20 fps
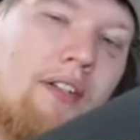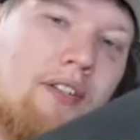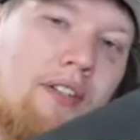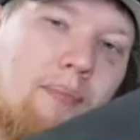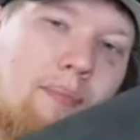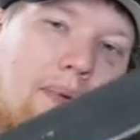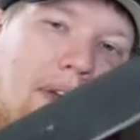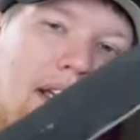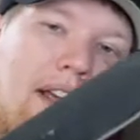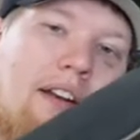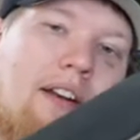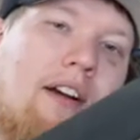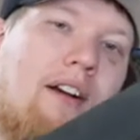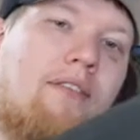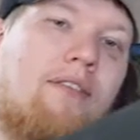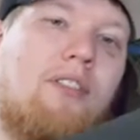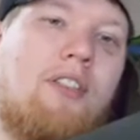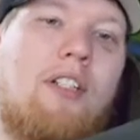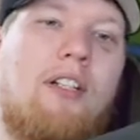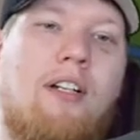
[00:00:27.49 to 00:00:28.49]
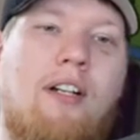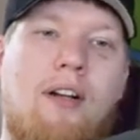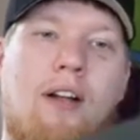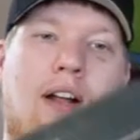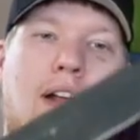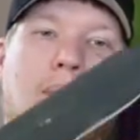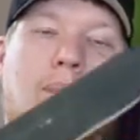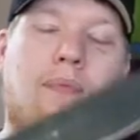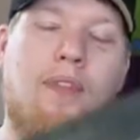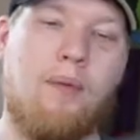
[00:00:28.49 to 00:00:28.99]
It's big enough to
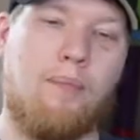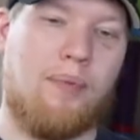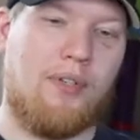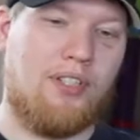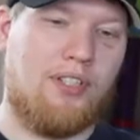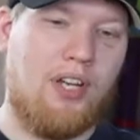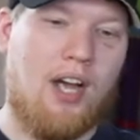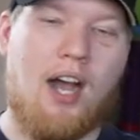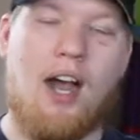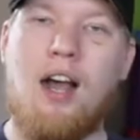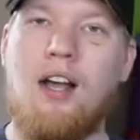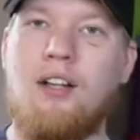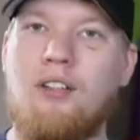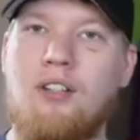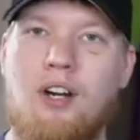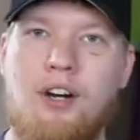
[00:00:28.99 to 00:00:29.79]
baton